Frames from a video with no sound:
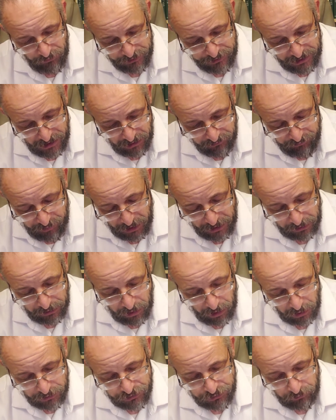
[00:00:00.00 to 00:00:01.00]
the day of
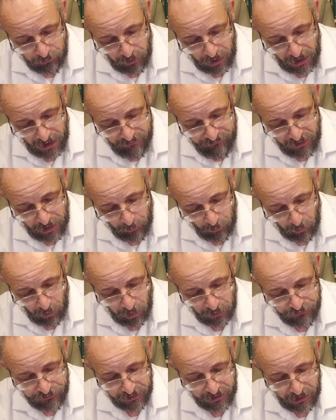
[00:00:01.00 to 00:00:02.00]
Pentecost arrived, they were
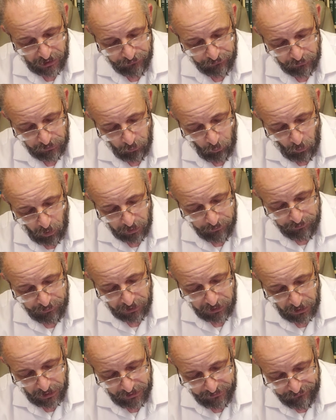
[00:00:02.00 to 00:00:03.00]
all together in one
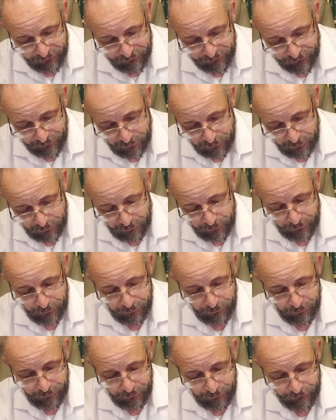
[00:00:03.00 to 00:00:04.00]
place.
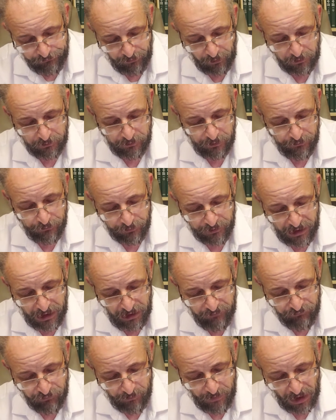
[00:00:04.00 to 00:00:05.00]
And suddenly there
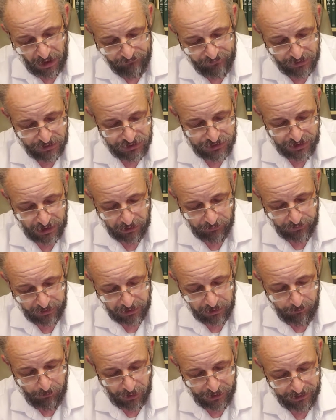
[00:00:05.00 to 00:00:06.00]
came from heaven a sound
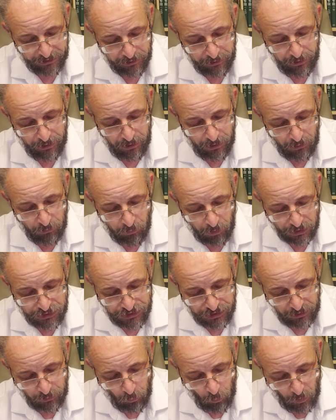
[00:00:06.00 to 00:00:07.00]
like a mighty
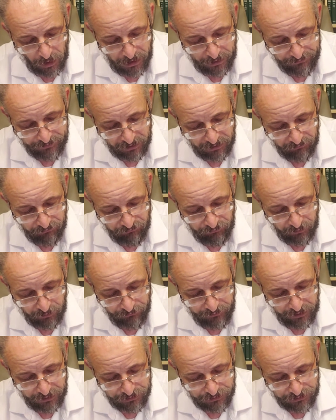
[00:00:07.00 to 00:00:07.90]
rushing wind, and it filled the